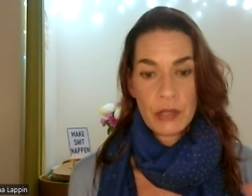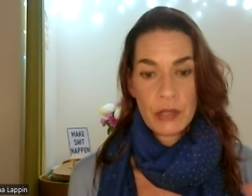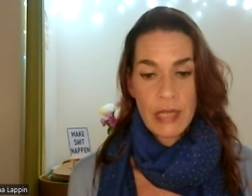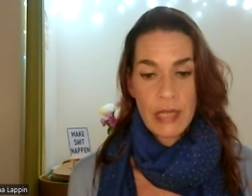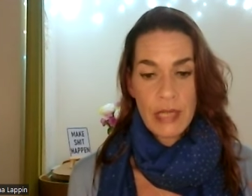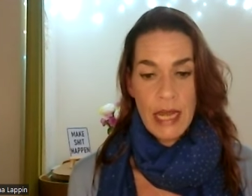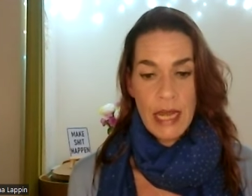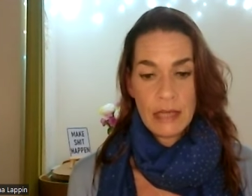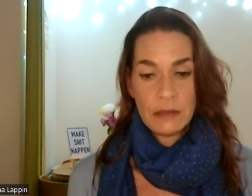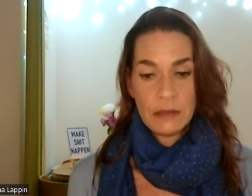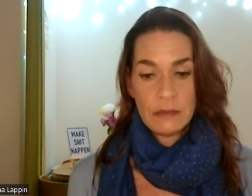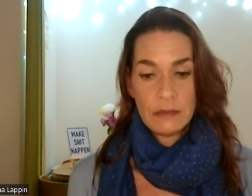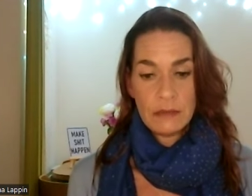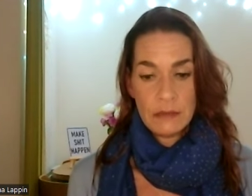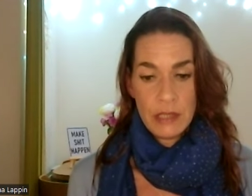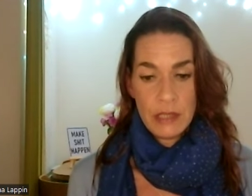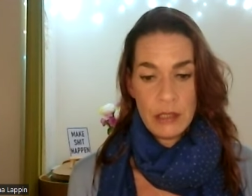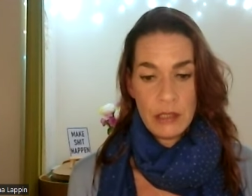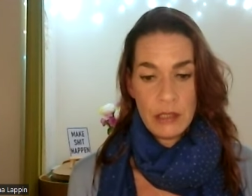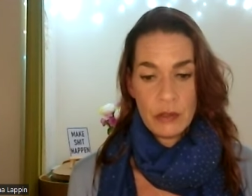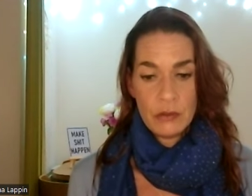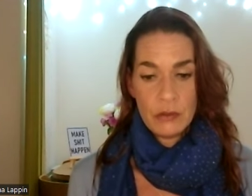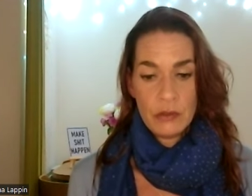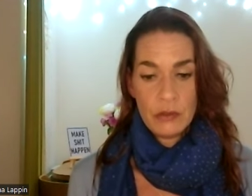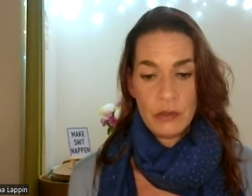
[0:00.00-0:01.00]
So again,
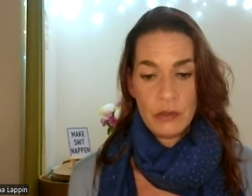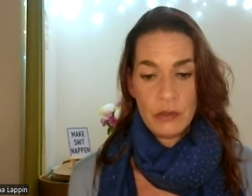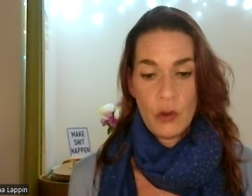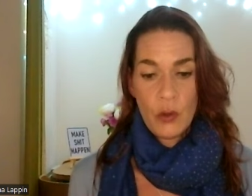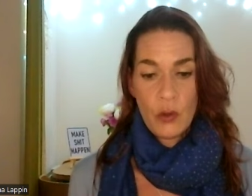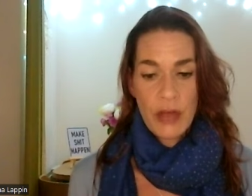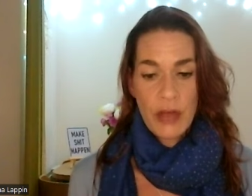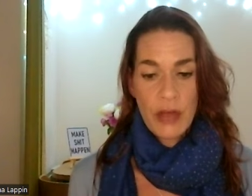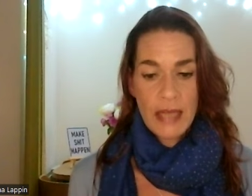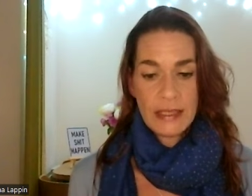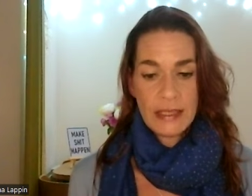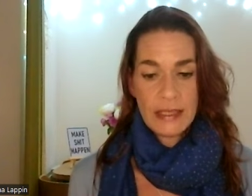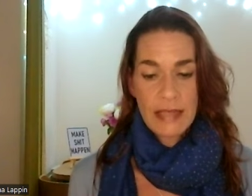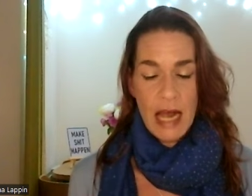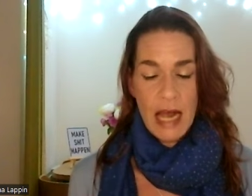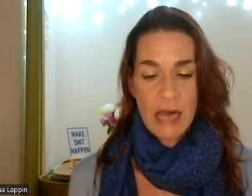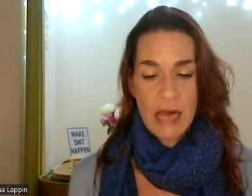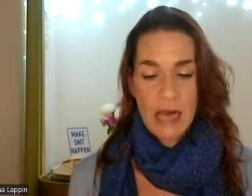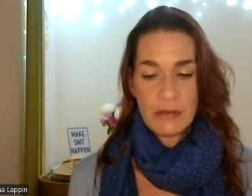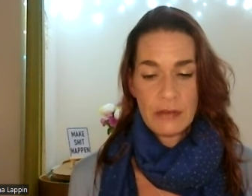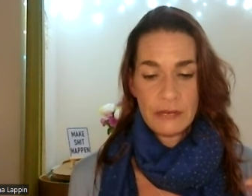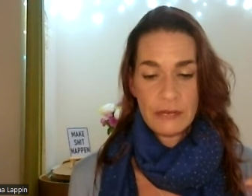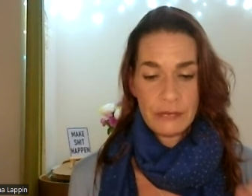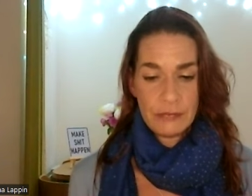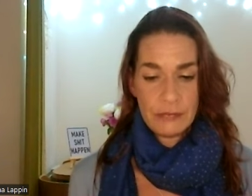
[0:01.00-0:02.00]
you know, know
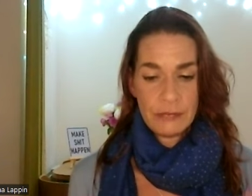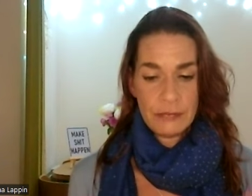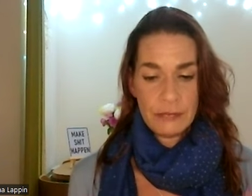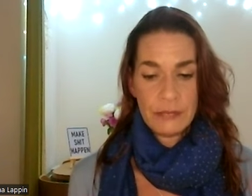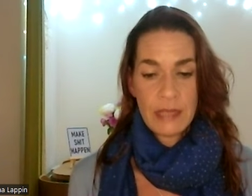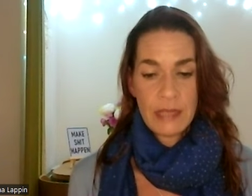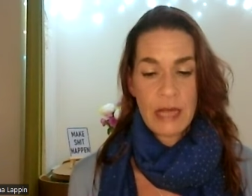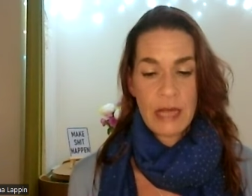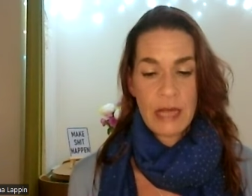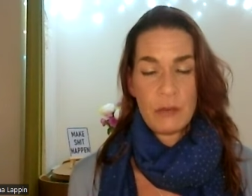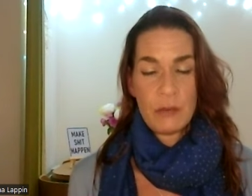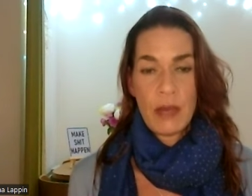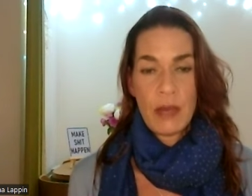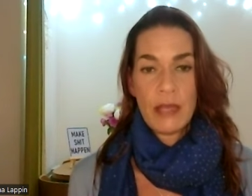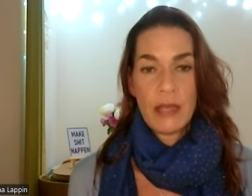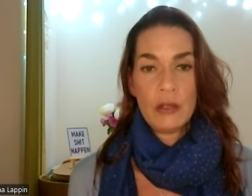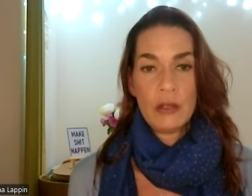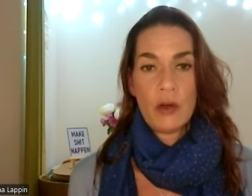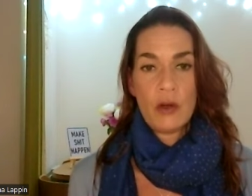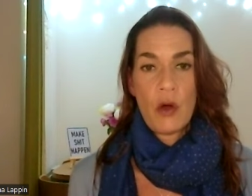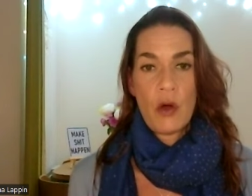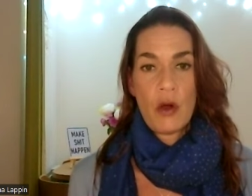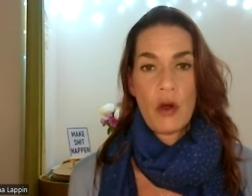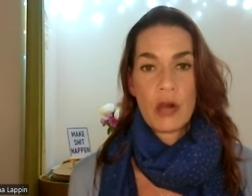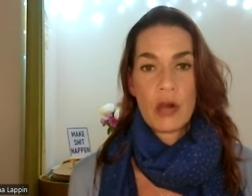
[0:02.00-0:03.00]
thyself. That way,
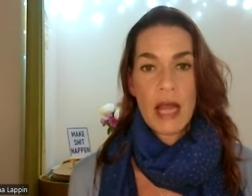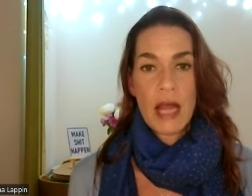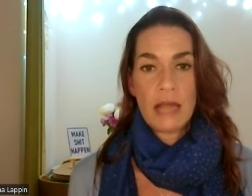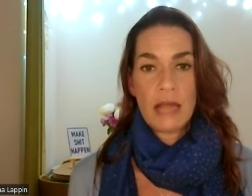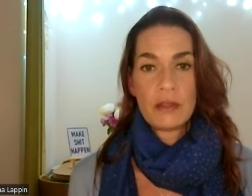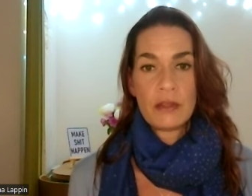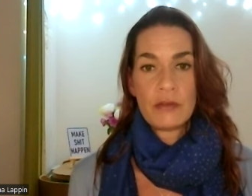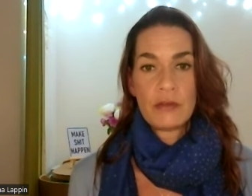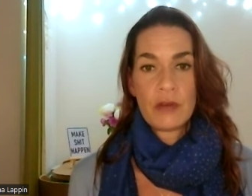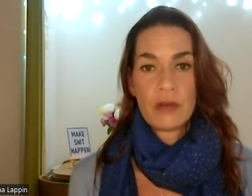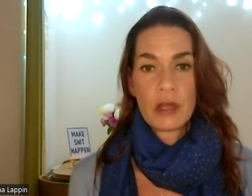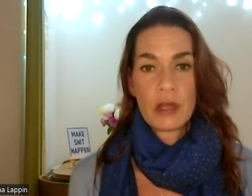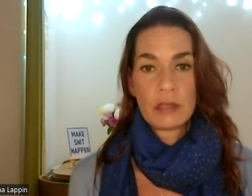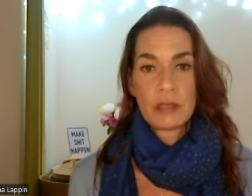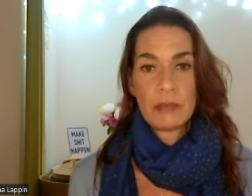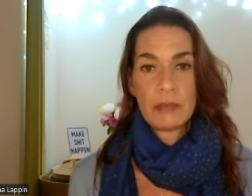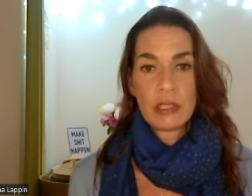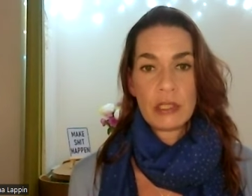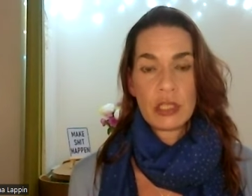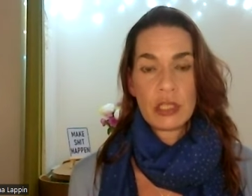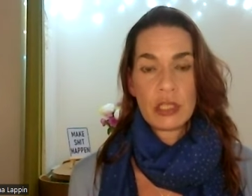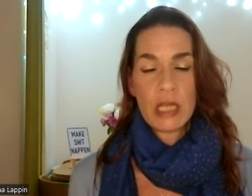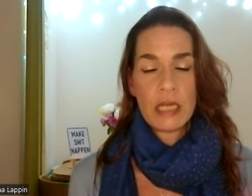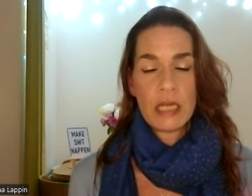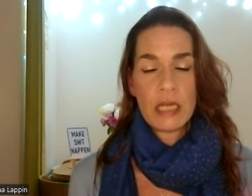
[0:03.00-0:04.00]
you know all kinds of
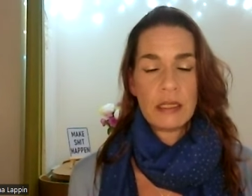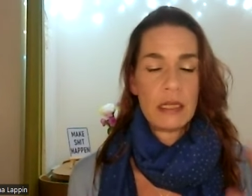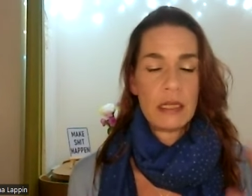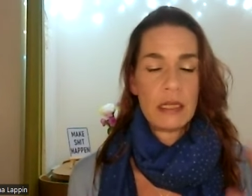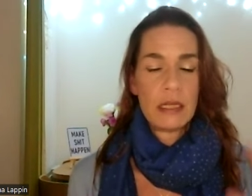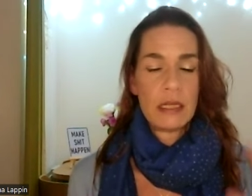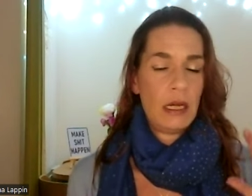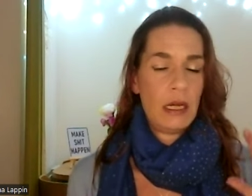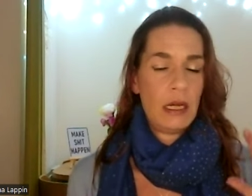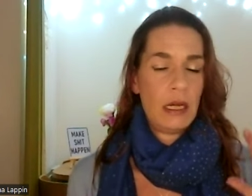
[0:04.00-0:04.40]
cosmic shit.